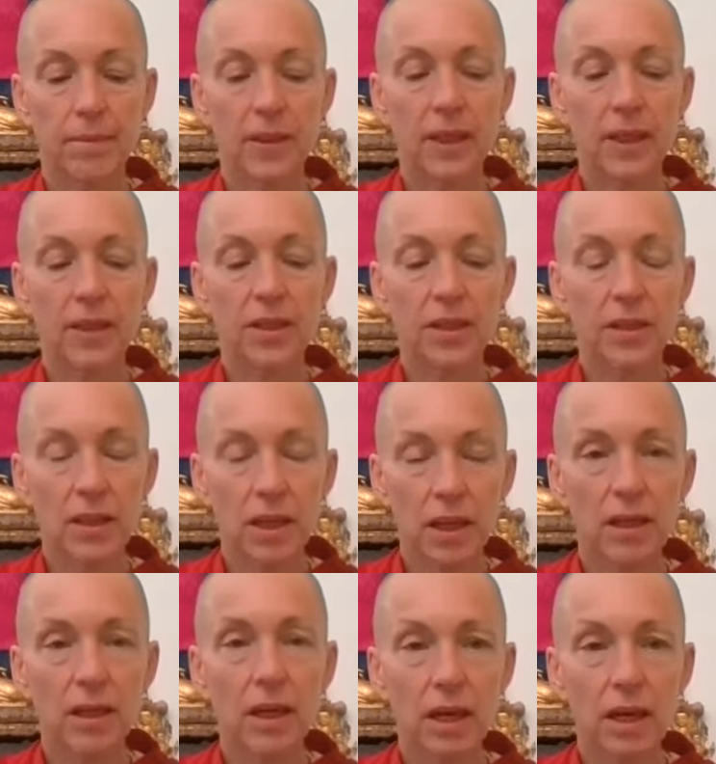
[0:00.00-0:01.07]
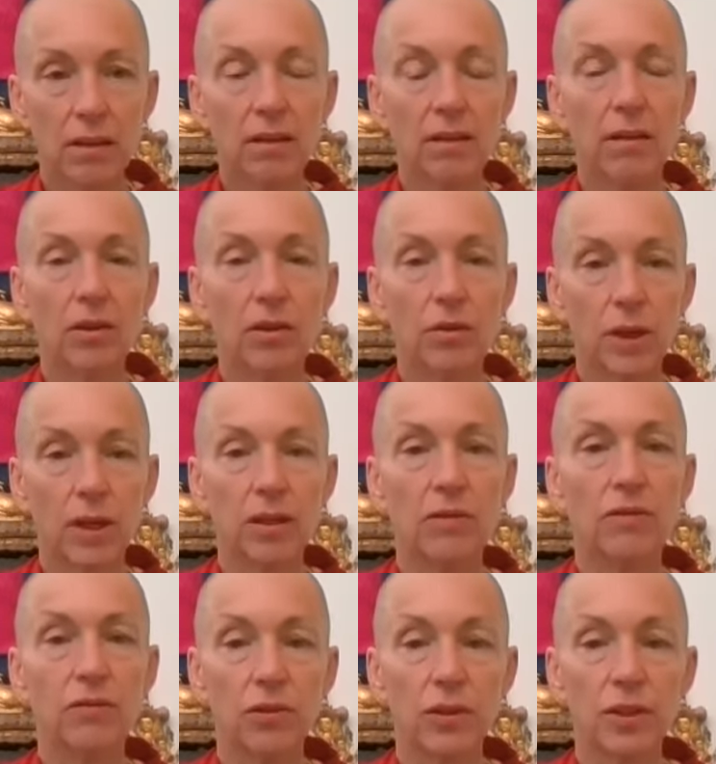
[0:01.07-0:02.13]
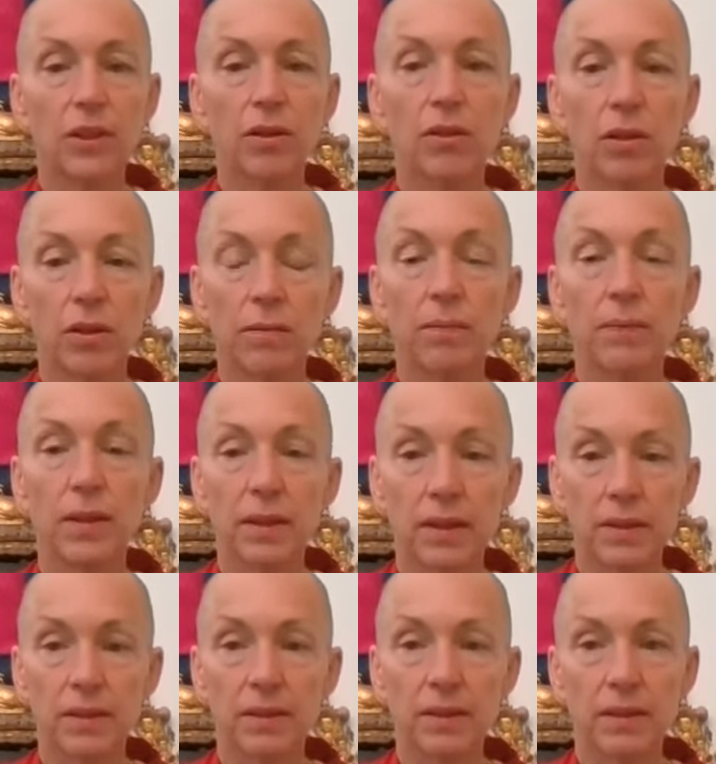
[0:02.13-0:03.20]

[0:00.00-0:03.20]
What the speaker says: It's none other than a way of freeing your own mind.